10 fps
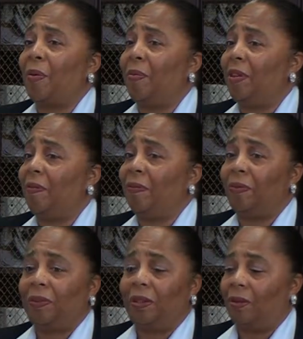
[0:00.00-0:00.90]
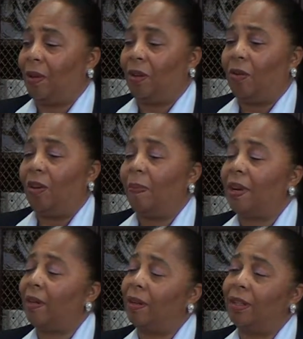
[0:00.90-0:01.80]
We've loaded up
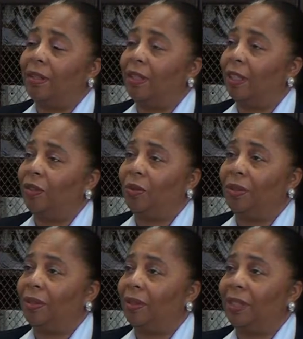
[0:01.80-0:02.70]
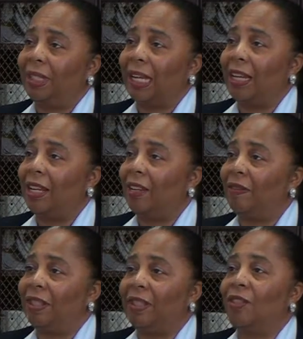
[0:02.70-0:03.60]
our success stories to the state, and
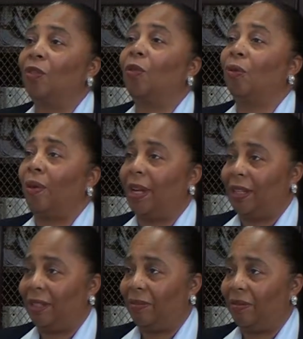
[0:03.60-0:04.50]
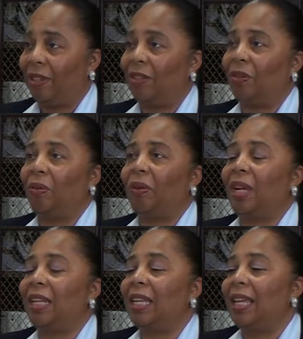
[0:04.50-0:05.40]
they've said these are great. These are
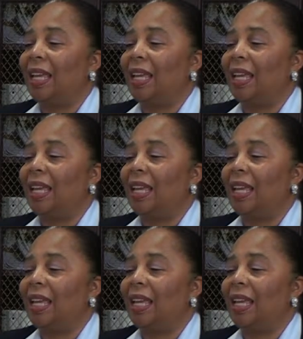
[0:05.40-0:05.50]
great.